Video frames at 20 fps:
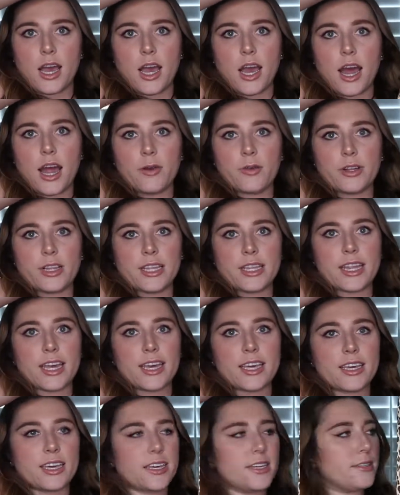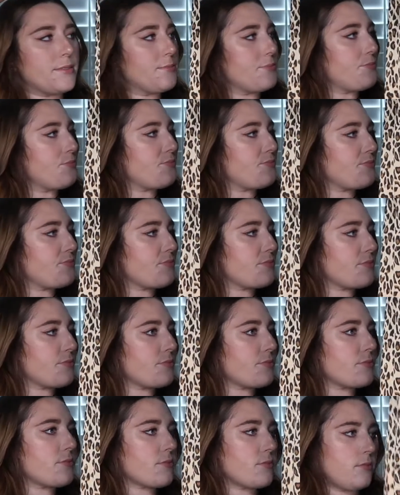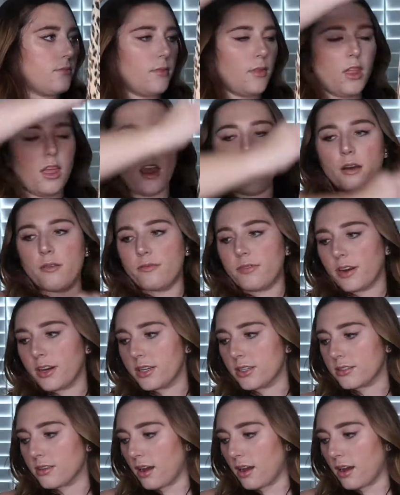I really like it. Very